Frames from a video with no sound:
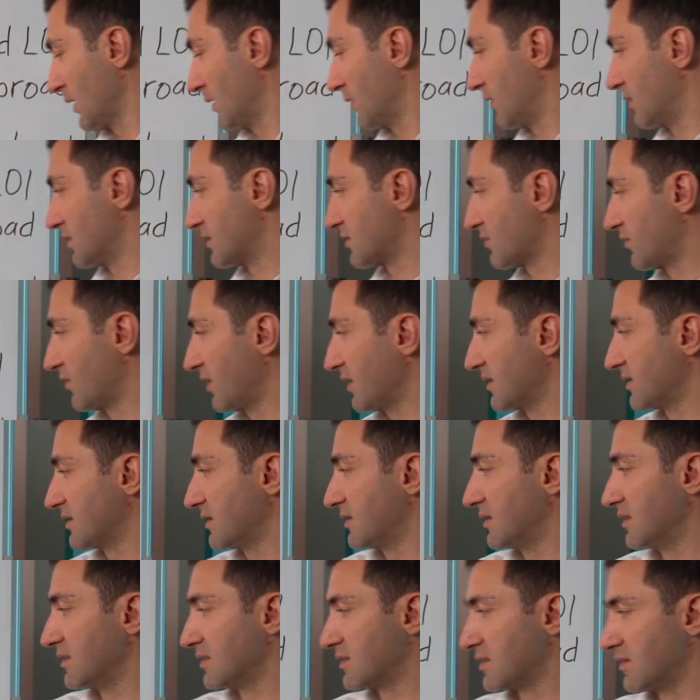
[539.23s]
this
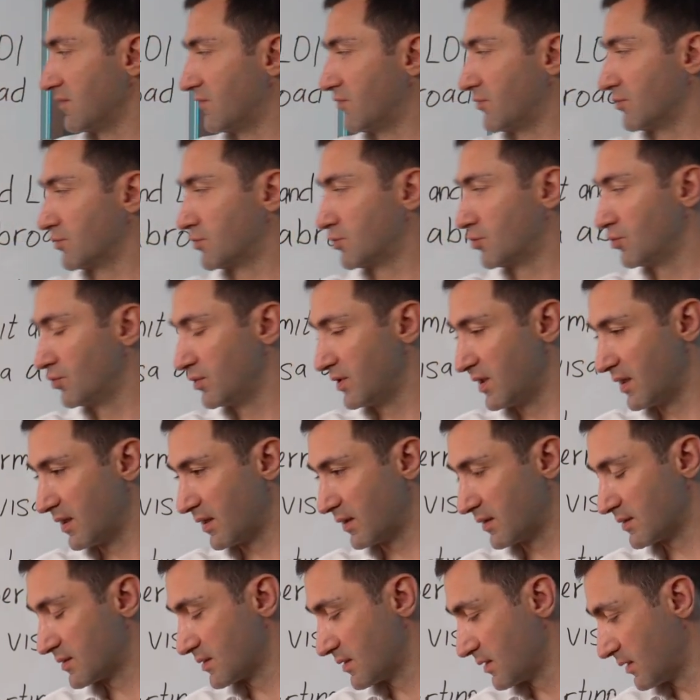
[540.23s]
residency for two
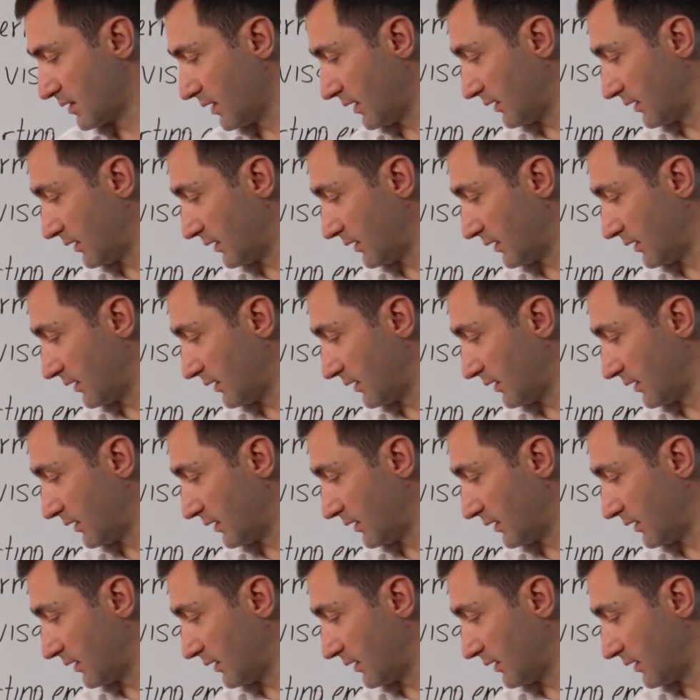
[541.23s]
years.